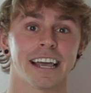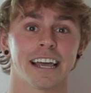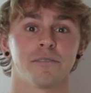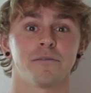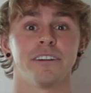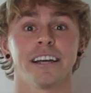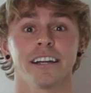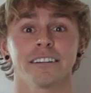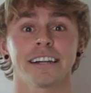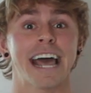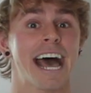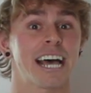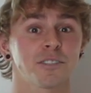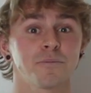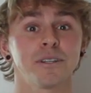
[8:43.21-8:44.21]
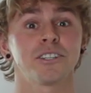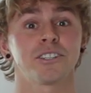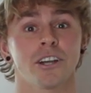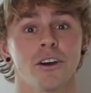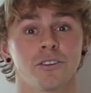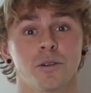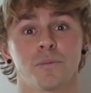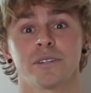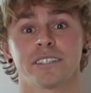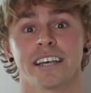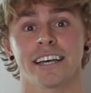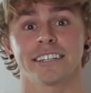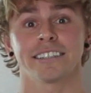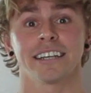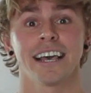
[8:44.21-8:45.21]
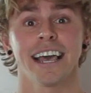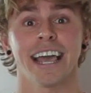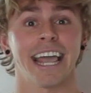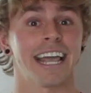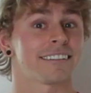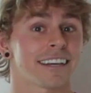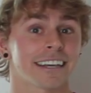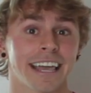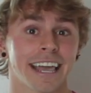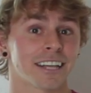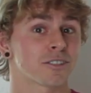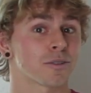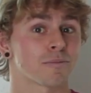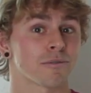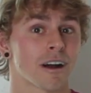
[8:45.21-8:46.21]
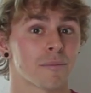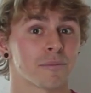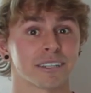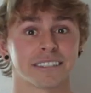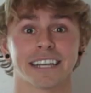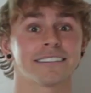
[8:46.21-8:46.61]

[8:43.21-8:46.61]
And vanillin has been shown to possess anti-cancer properties,